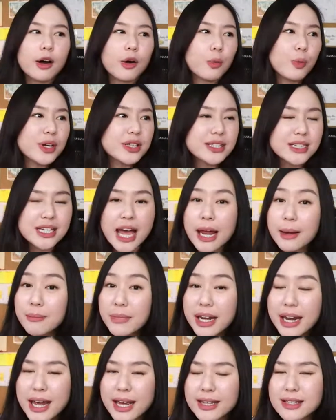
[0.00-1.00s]
with 10
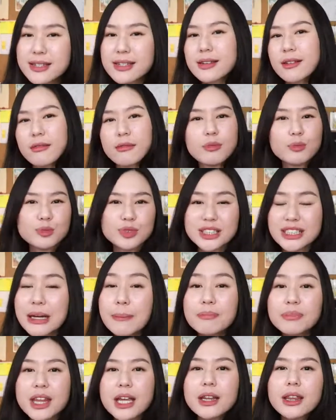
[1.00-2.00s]

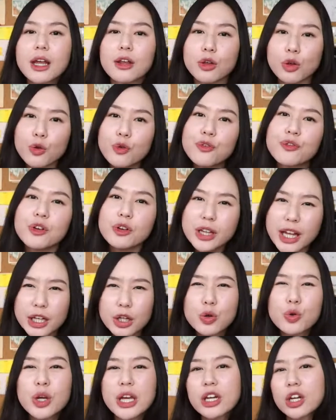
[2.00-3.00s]
minutes.Something that you feel like
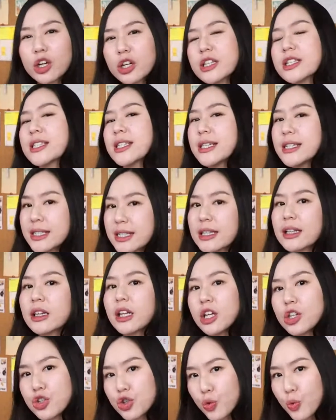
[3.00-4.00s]
you can
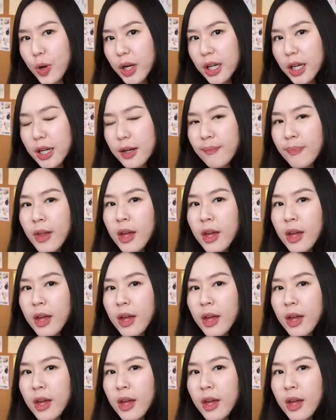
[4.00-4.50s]
consistently doing it.